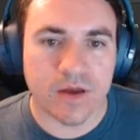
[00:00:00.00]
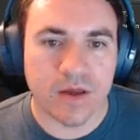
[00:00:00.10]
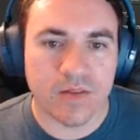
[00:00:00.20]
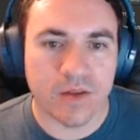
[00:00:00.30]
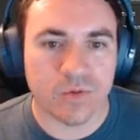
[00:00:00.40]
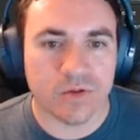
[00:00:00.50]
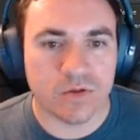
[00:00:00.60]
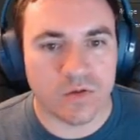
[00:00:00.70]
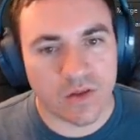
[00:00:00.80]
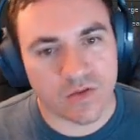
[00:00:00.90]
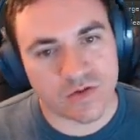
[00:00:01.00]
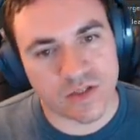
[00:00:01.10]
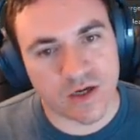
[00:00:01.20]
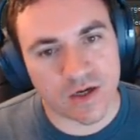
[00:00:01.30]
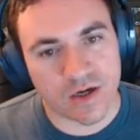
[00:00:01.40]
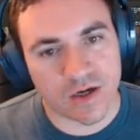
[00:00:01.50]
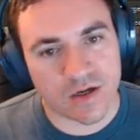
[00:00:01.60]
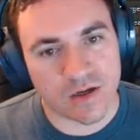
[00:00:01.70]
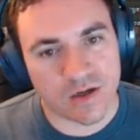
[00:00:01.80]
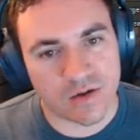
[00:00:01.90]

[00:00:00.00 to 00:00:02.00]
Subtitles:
And then we'll do the other side.